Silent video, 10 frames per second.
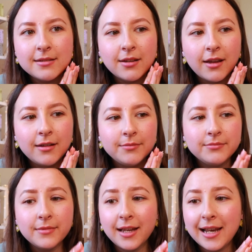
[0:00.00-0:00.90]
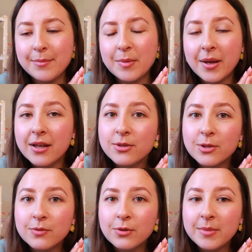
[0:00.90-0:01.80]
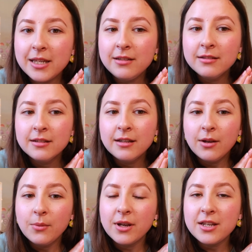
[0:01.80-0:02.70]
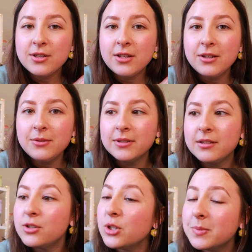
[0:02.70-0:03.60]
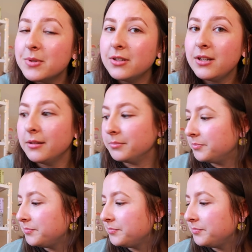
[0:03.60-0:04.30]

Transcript: so collect my parcels for me while you do, and the jobs are good at.